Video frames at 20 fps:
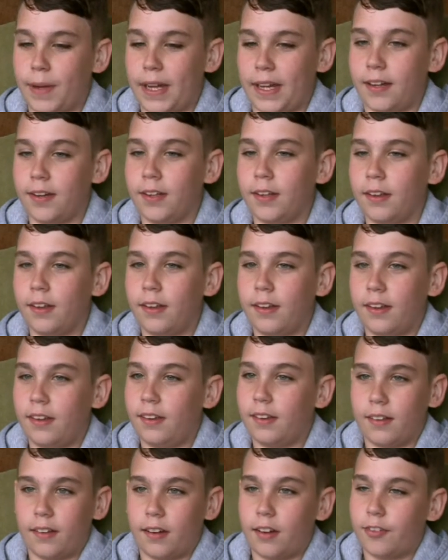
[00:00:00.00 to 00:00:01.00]
made,
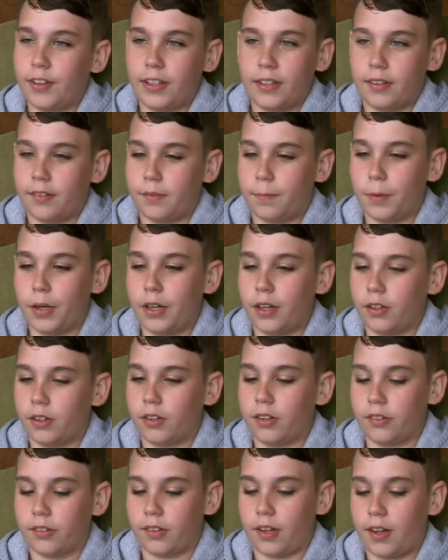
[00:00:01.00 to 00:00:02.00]
I think it's brilliant
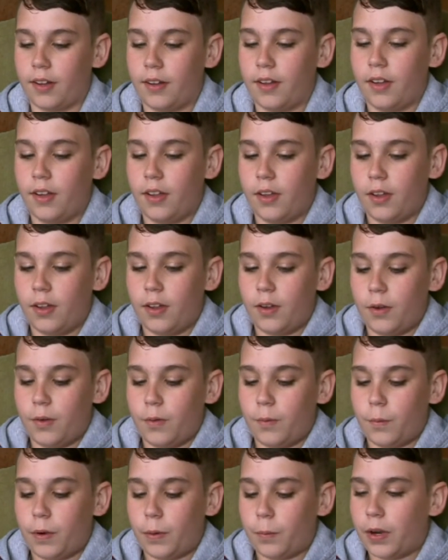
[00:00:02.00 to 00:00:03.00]
because, like,
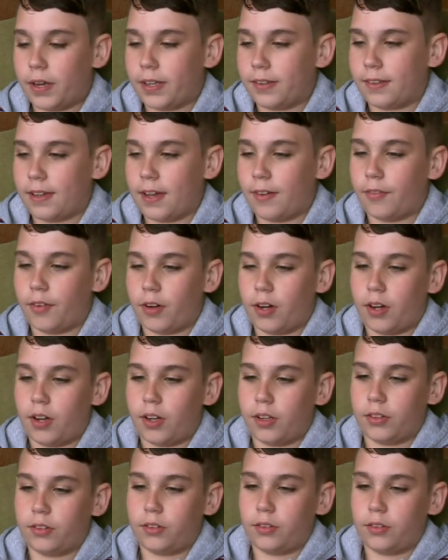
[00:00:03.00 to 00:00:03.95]
we're working together,